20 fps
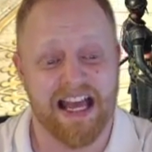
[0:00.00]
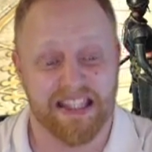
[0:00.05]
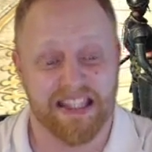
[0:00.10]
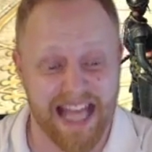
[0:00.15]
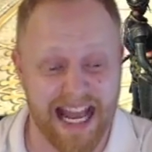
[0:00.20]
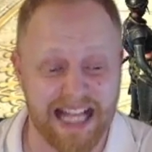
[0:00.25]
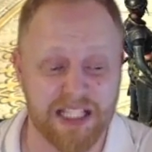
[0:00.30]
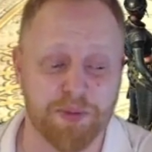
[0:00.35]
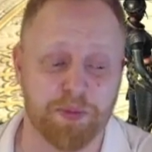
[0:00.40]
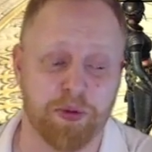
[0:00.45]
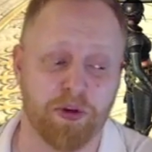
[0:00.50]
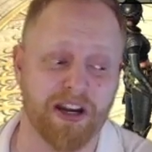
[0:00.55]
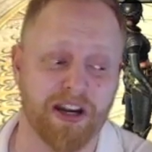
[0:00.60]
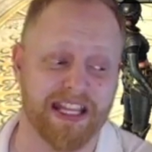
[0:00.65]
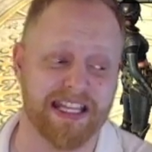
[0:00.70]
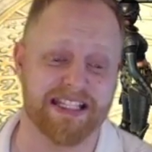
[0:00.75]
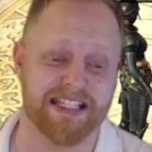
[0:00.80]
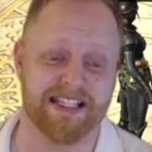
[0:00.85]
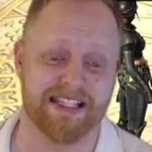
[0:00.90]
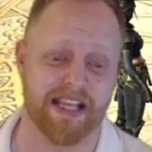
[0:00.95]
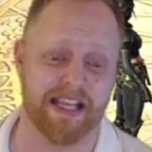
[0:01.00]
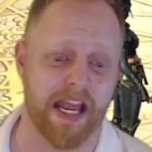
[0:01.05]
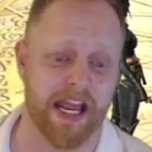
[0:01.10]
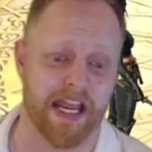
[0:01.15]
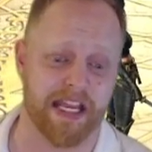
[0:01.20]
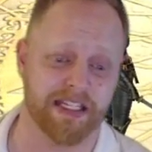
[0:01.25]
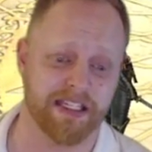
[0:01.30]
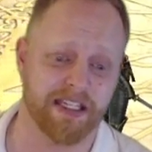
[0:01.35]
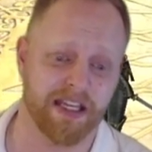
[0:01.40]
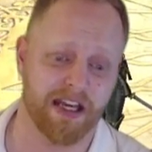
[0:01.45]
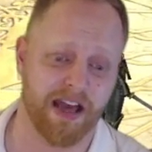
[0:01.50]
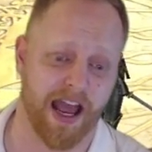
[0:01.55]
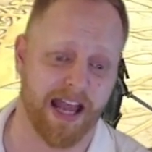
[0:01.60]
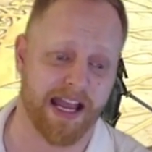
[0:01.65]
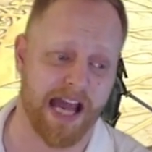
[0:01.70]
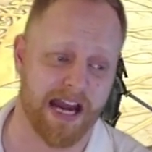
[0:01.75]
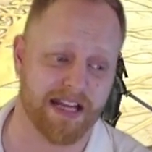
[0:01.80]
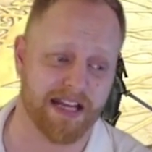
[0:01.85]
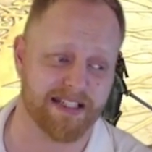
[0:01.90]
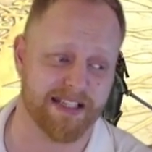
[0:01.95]
That's pretty insane, I
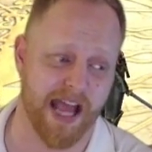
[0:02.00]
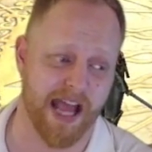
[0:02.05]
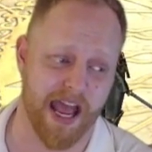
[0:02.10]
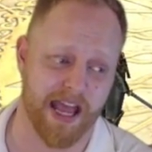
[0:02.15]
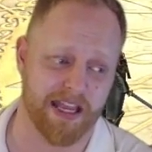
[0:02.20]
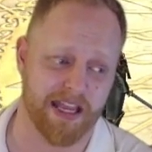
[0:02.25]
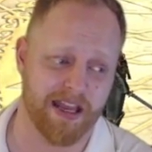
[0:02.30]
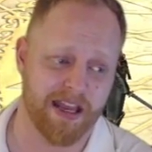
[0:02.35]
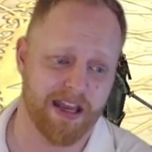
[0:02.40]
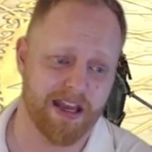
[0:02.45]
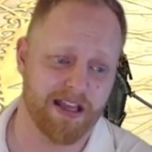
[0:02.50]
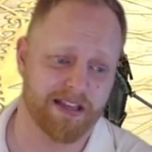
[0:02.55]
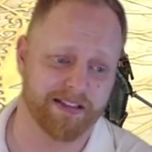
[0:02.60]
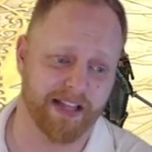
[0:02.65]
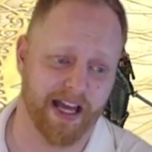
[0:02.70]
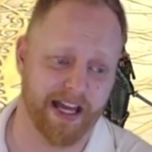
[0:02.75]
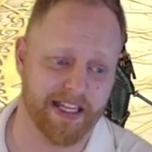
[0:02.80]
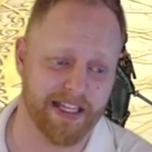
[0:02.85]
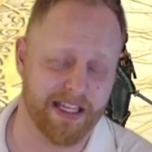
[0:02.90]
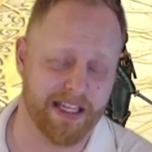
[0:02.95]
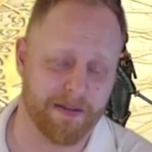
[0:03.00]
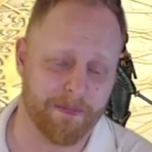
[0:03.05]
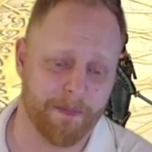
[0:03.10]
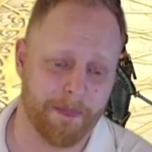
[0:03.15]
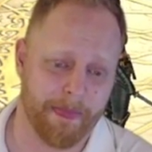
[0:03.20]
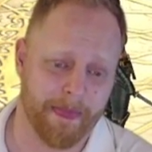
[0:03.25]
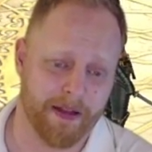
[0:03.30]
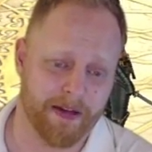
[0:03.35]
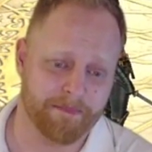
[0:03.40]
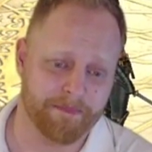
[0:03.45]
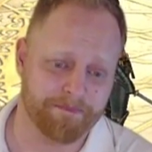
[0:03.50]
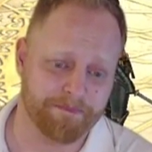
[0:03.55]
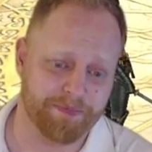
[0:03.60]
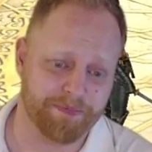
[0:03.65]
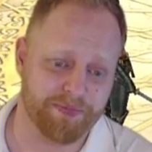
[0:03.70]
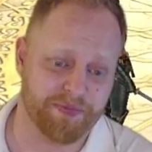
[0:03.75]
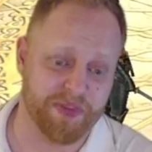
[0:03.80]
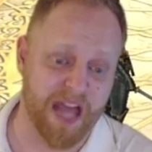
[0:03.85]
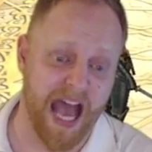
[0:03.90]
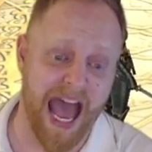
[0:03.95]
gotta say. Like,
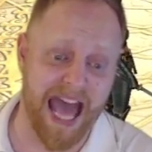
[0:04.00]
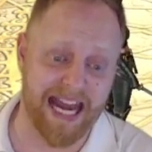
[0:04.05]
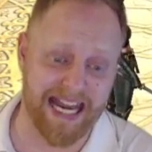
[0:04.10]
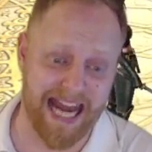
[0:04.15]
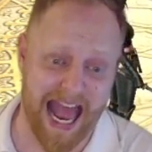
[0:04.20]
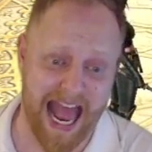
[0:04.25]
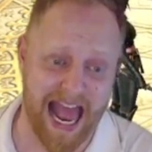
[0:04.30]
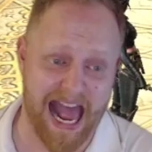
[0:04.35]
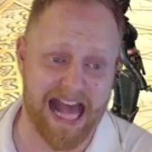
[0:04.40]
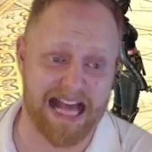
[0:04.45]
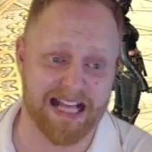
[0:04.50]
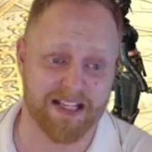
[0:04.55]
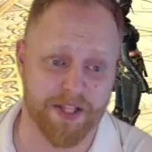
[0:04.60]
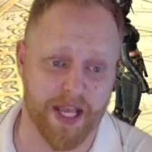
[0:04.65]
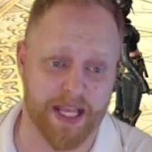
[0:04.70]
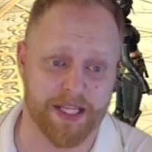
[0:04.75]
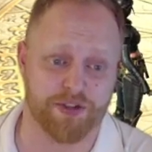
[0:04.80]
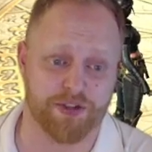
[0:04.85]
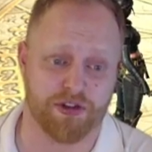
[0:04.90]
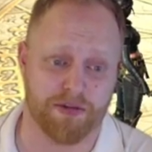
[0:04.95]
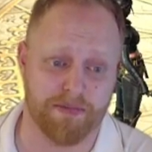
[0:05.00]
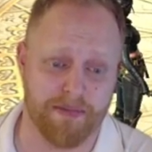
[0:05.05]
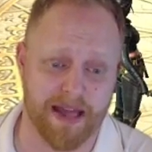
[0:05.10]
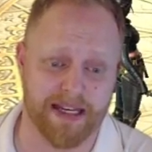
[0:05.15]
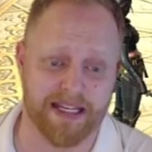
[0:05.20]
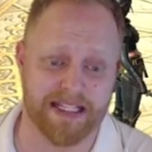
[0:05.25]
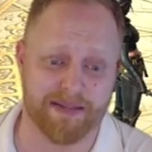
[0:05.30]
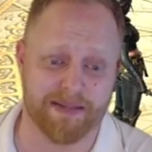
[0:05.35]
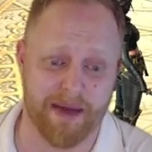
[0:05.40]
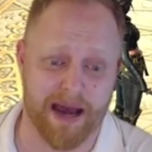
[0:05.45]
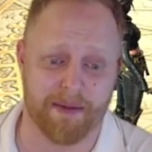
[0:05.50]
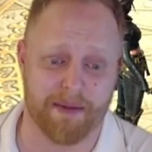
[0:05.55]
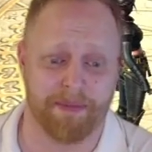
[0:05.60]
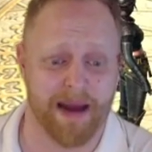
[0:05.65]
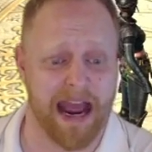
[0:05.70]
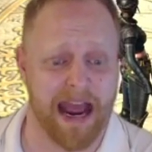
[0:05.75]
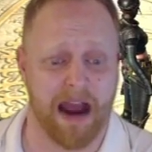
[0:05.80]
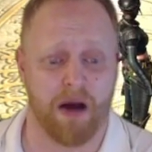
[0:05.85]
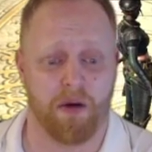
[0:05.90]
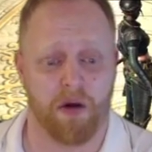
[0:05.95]
that has a tremendous amount
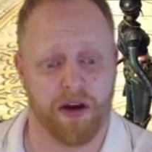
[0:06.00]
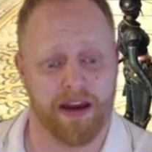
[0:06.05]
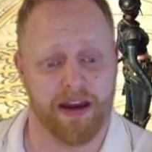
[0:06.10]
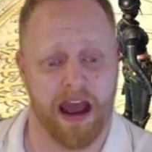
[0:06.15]
of power.